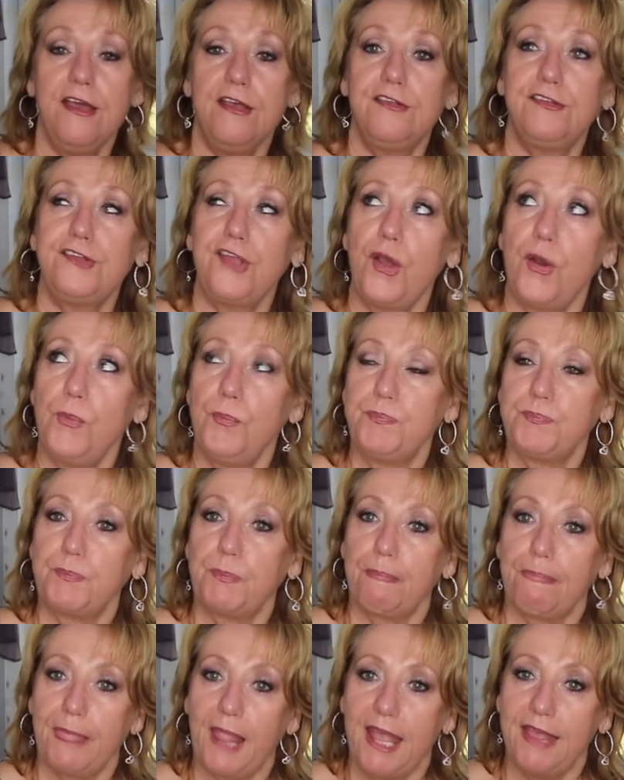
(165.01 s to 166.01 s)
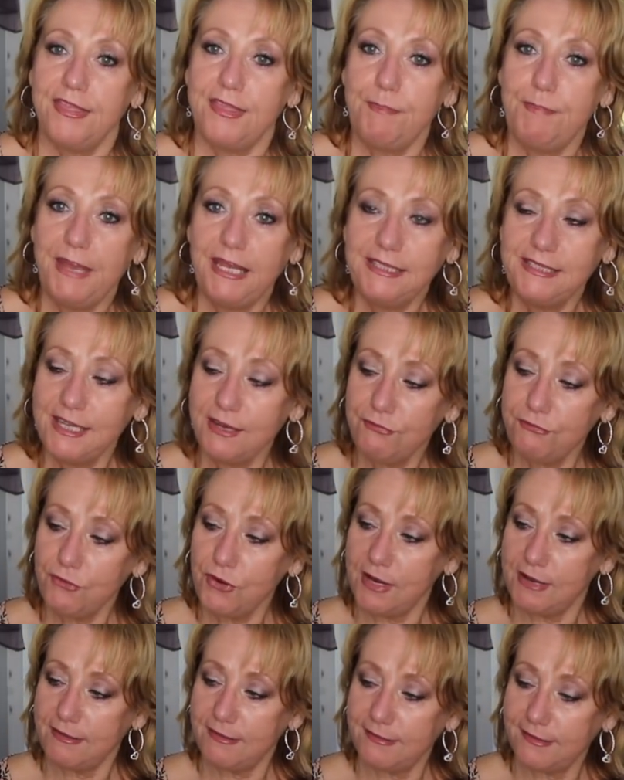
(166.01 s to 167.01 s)
So the big
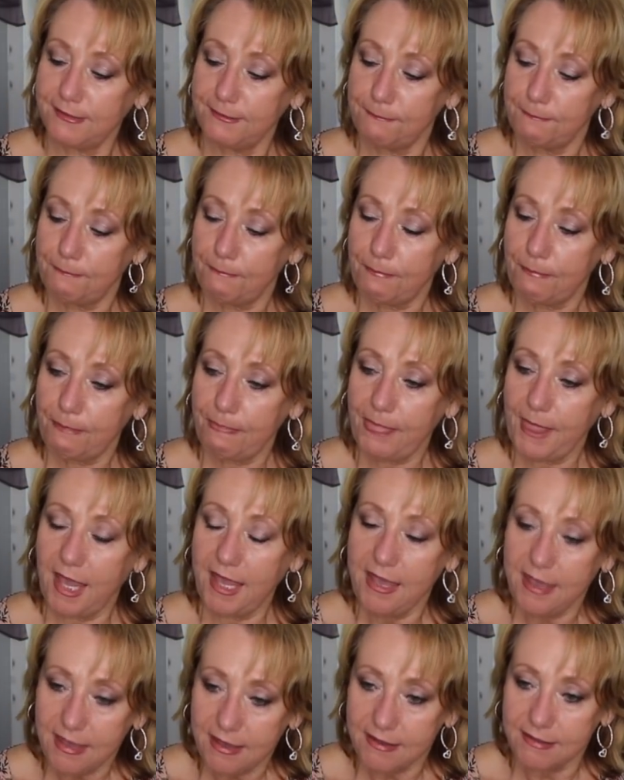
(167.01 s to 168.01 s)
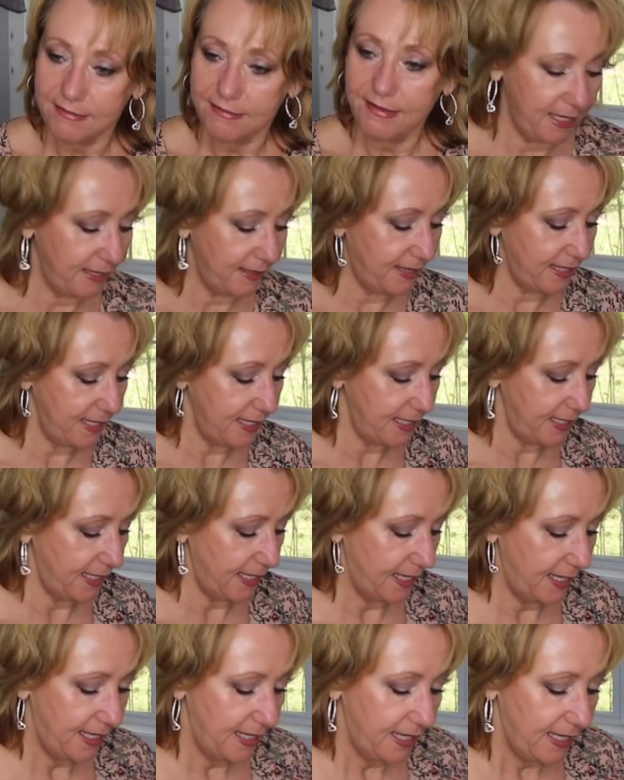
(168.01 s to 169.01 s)
difference is
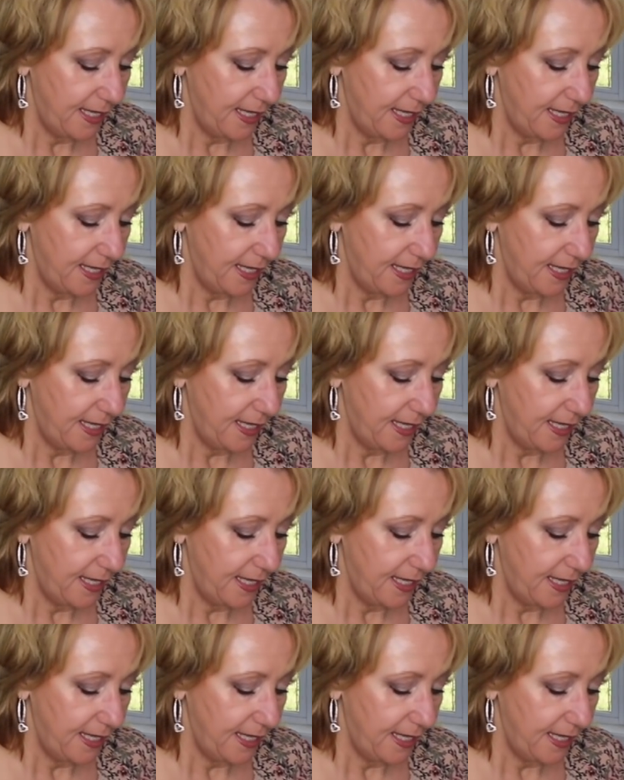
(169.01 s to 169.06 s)
the,